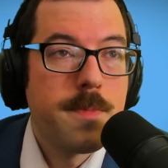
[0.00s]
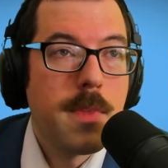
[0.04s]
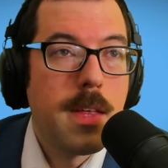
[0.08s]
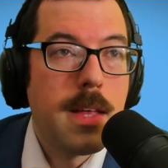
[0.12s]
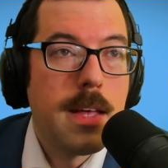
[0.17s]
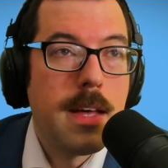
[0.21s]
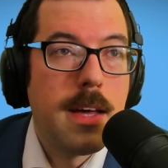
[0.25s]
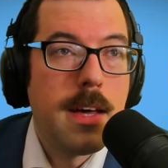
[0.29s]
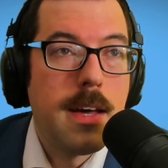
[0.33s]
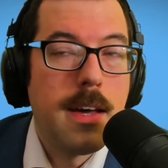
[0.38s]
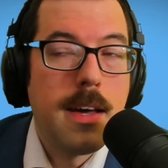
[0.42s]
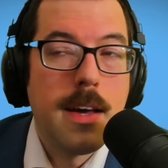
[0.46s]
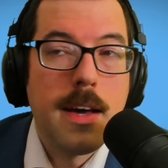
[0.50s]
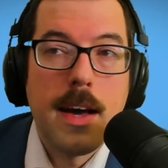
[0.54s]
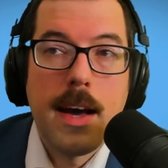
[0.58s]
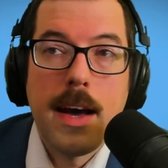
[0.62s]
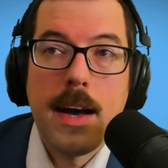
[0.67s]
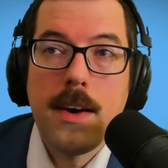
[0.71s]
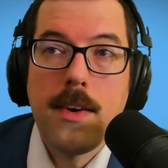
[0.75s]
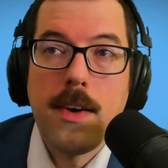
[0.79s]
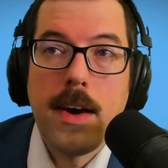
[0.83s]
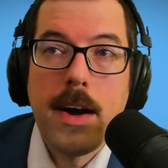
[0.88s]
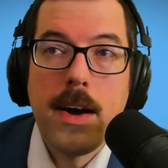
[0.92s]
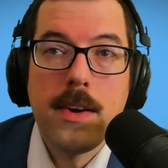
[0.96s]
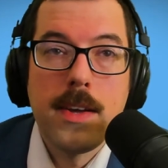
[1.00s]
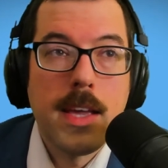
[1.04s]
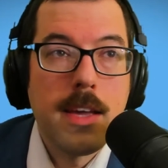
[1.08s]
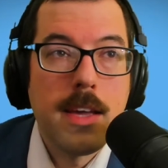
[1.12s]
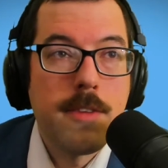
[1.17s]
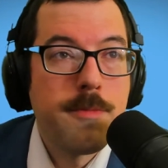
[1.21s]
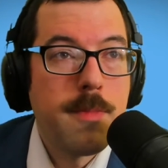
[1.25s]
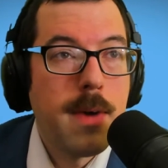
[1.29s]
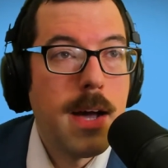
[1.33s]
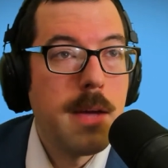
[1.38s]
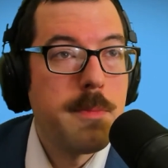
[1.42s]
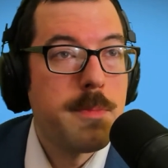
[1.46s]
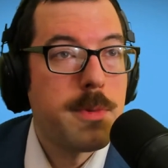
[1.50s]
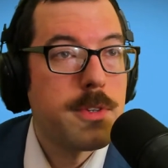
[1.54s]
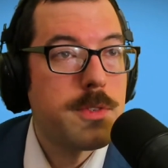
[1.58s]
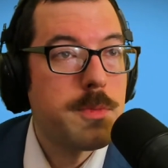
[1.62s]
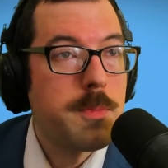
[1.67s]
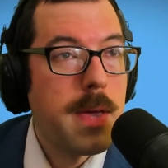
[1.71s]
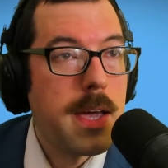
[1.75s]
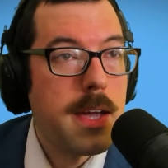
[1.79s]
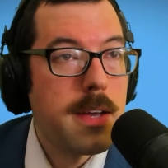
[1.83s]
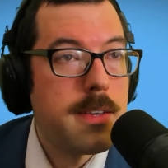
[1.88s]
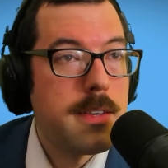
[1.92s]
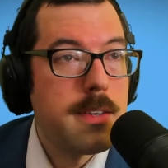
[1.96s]
I'll give my
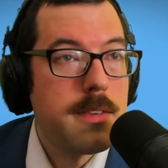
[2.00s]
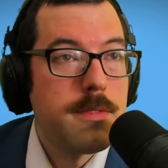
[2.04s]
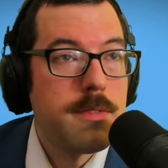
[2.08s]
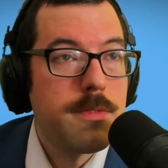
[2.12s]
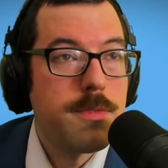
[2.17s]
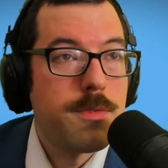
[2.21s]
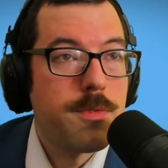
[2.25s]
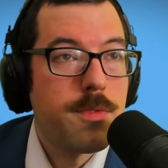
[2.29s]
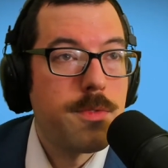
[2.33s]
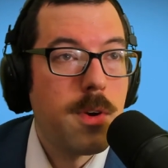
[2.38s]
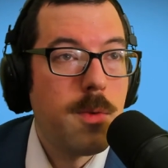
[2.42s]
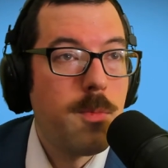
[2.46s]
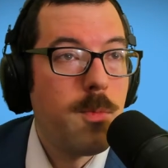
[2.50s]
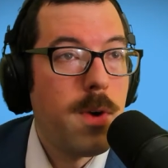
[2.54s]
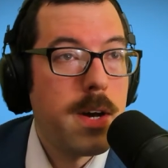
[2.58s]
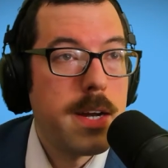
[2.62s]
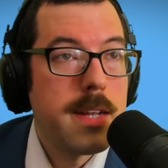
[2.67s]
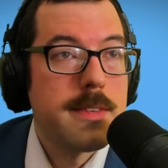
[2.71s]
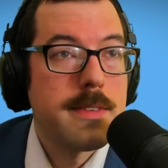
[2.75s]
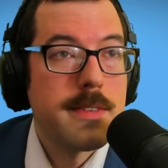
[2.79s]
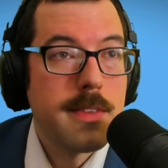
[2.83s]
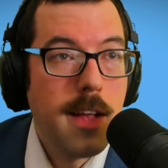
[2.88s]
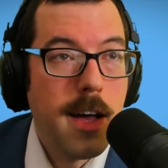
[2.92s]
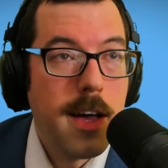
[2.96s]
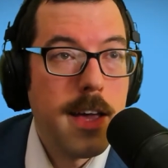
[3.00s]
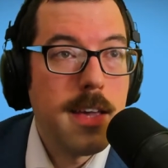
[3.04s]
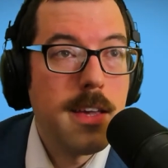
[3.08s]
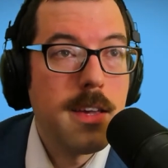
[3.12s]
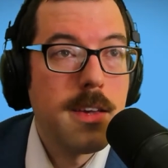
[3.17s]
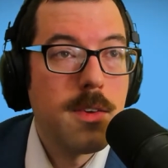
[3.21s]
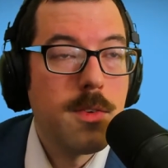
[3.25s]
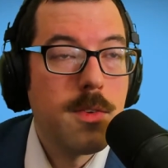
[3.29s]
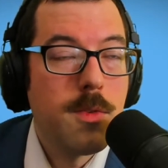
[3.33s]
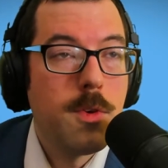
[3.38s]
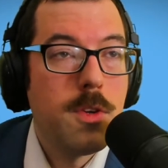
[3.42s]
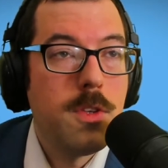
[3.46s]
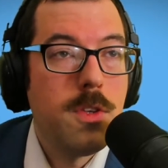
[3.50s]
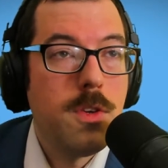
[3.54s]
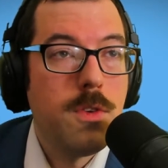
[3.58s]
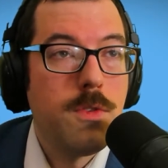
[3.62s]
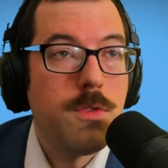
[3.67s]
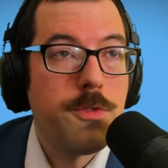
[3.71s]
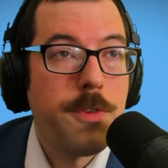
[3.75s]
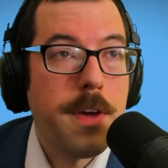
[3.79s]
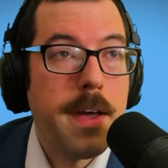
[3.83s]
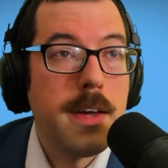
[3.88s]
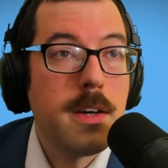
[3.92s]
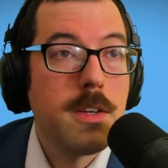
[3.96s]
perspective from what it's like when you
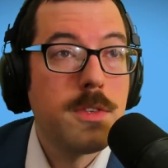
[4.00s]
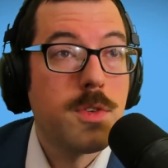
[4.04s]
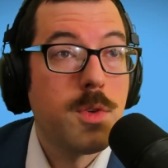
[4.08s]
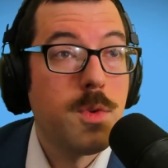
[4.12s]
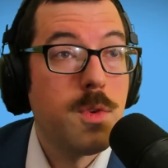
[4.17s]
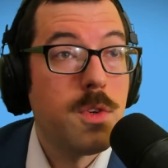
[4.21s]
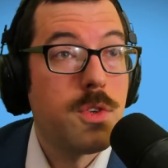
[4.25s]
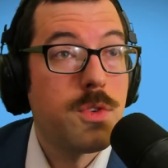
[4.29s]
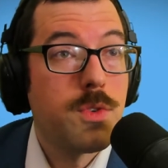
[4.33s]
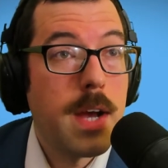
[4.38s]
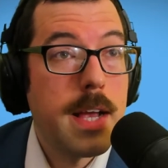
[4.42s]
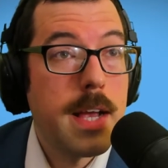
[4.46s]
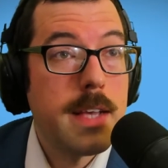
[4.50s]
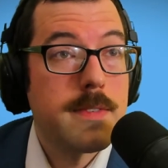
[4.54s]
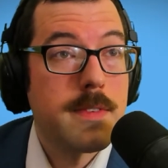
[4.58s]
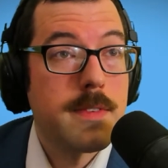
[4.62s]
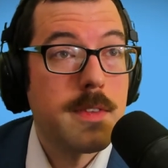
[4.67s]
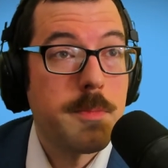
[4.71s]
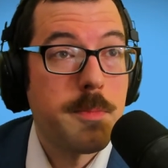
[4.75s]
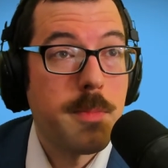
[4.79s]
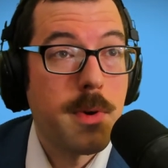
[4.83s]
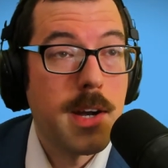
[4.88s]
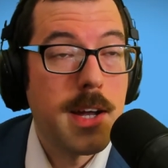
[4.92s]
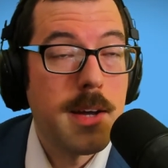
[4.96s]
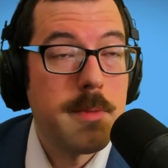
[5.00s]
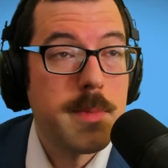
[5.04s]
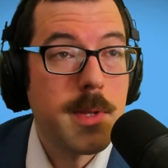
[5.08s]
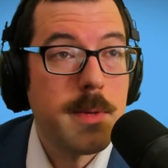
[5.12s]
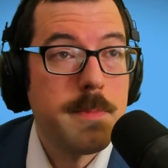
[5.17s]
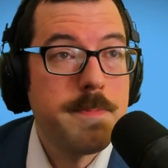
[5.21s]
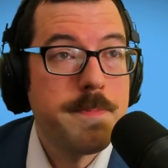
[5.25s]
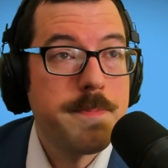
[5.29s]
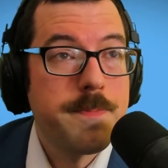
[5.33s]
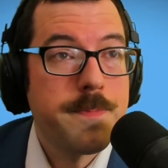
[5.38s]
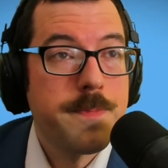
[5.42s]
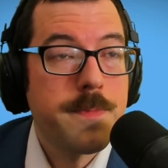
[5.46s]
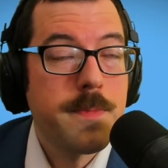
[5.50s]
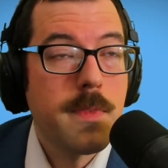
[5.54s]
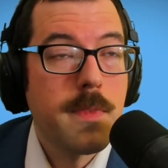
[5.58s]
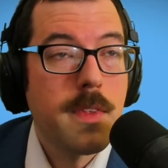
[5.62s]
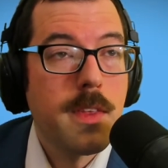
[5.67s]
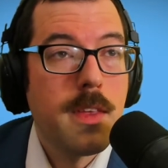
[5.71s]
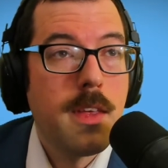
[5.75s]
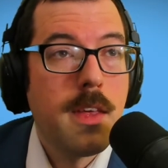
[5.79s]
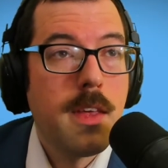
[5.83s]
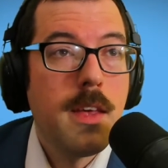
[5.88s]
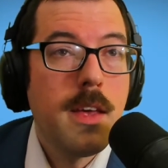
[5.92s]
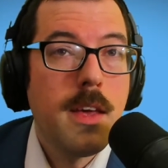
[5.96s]
fail to address the problem,
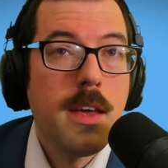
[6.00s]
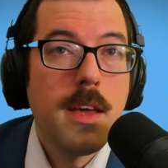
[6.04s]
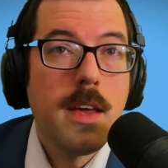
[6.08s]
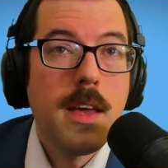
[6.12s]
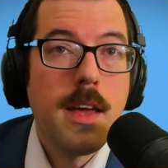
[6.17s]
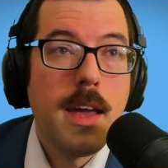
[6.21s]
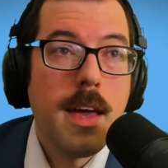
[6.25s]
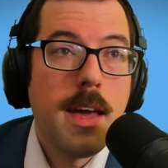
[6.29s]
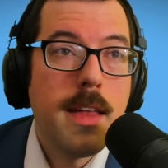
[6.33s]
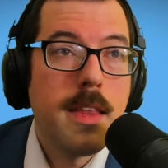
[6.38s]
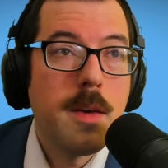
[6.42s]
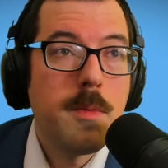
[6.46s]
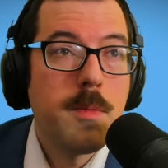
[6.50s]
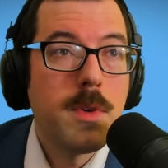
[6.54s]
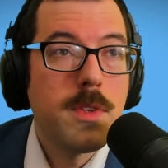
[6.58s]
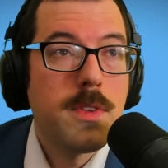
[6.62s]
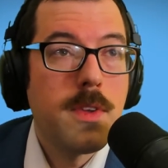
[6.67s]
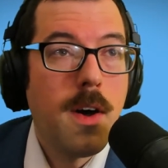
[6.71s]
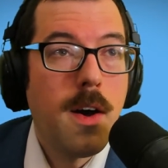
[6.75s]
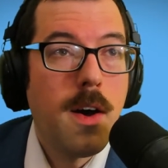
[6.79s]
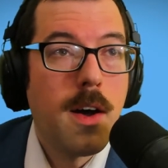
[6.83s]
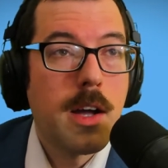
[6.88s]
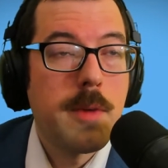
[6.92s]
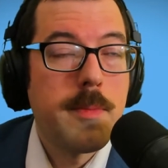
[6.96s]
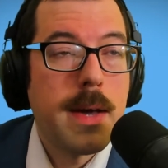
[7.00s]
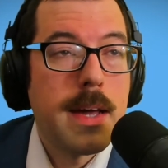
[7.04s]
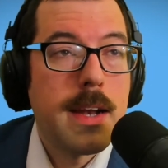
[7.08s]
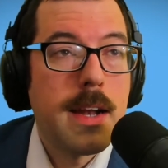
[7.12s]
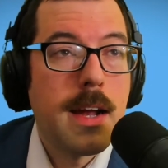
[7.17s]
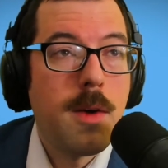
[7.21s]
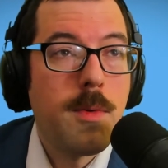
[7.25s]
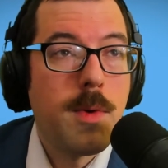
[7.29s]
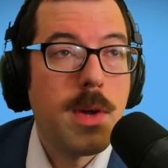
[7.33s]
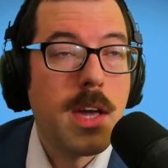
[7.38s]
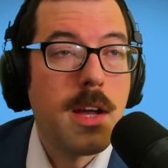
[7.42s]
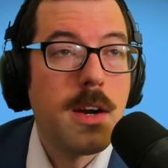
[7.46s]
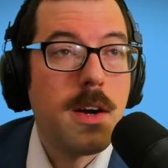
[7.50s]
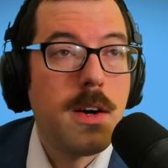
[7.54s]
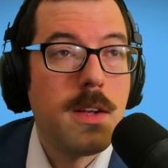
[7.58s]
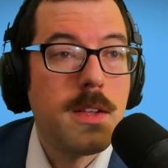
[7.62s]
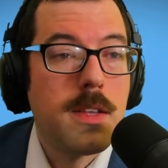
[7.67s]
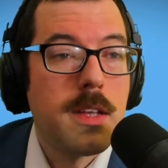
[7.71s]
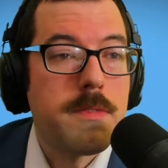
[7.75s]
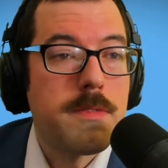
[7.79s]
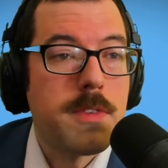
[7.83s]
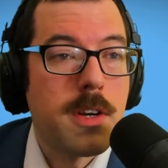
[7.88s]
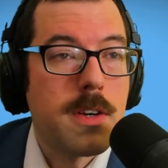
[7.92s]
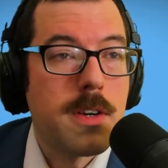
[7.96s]
and then we'll talk about how we can all
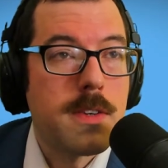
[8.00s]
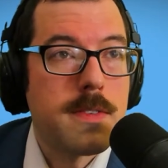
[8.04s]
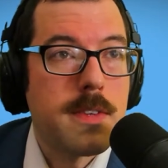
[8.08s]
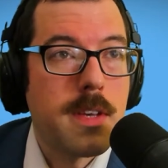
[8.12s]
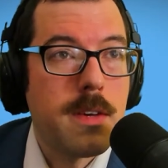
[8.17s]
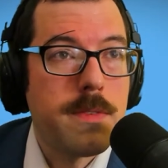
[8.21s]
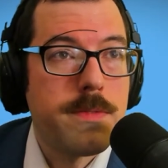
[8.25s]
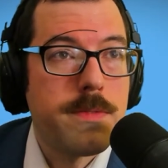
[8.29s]
lift ourselves